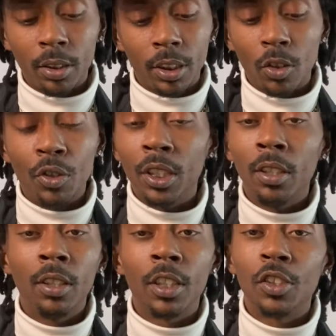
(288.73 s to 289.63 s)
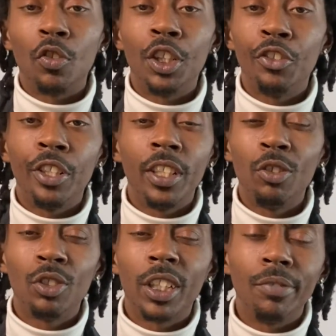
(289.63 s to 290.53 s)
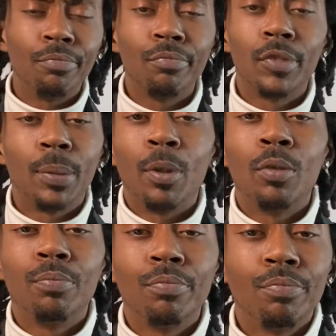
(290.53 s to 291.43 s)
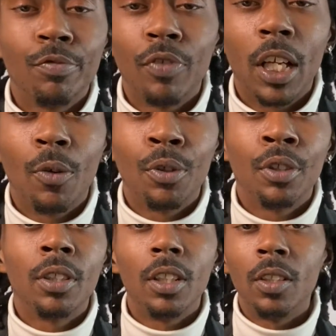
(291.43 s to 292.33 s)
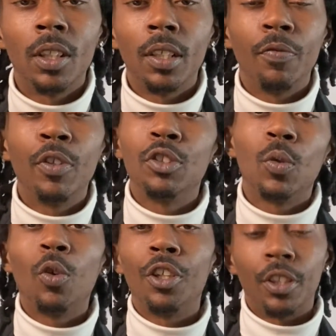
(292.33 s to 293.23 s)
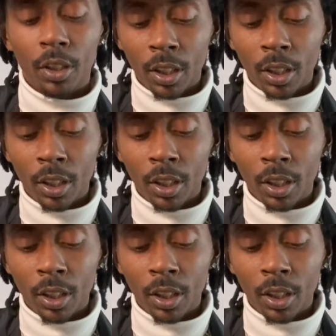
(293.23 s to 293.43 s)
That's the only ingredient I use, like spelt flour and like filtered water.